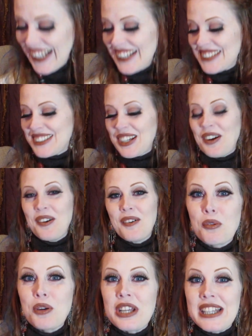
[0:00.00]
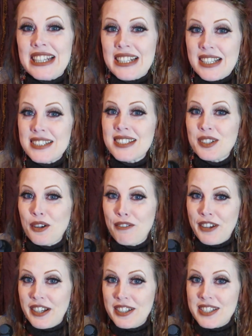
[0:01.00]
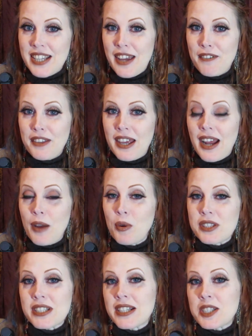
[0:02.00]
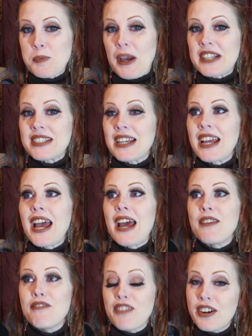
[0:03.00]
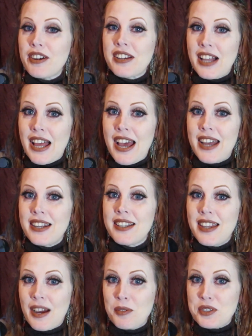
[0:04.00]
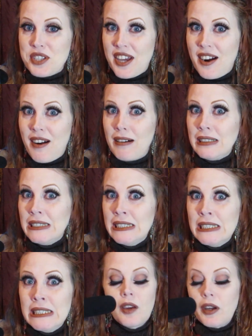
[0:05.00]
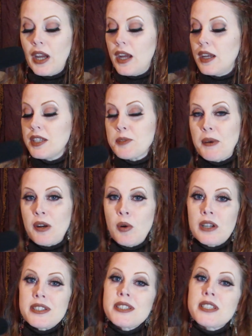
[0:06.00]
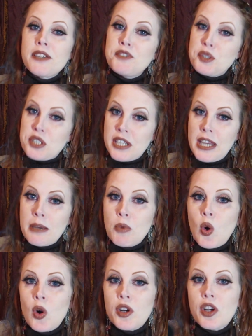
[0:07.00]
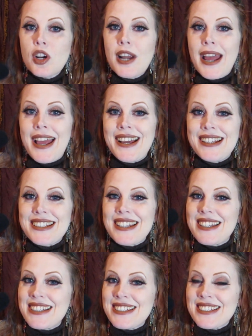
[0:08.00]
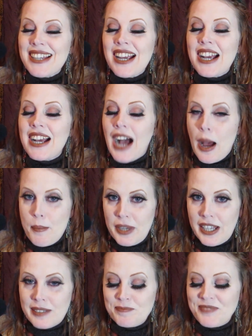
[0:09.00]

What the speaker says: So really nice little fail-safe that I wasn't expecting, and very glad that was there. Okay, it's been a while since I've used a camcorder, and this got me.